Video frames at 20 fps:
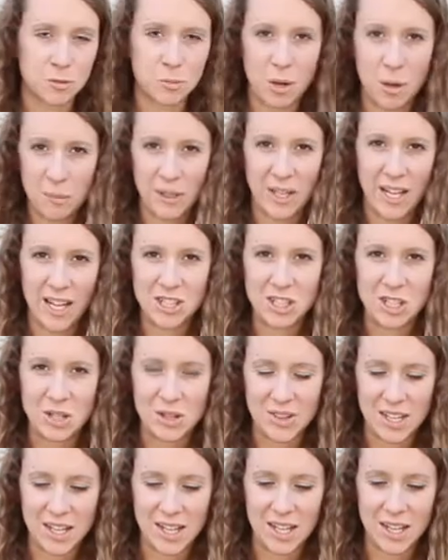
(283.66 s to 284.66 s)

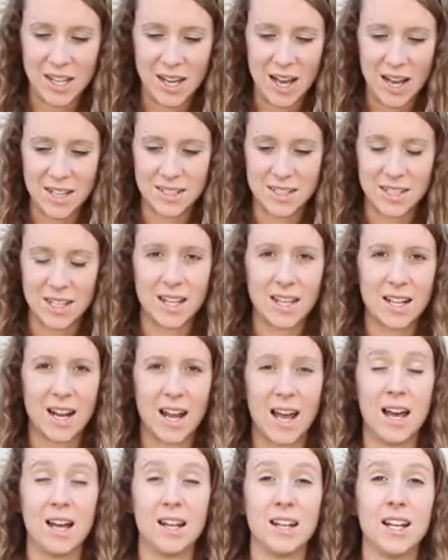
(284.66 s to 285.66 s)
propagation thing I
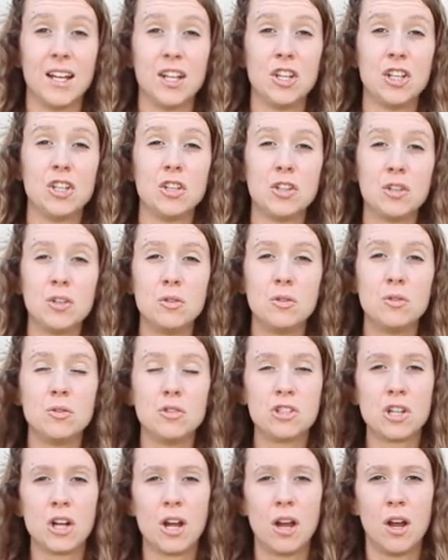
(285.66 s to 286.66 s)
had a
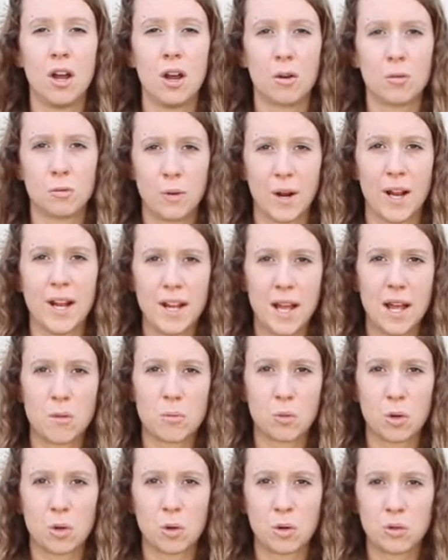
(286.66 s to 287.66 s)
huge red
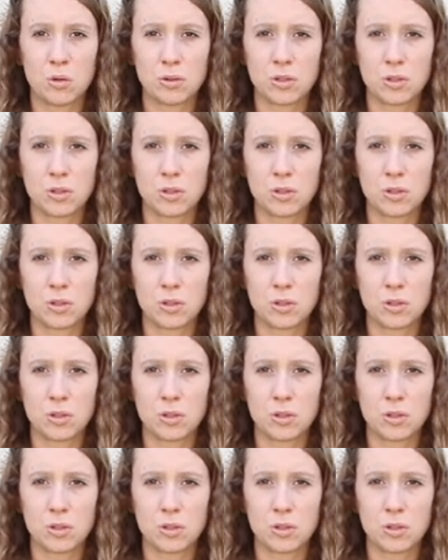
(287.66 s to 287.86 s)
emerald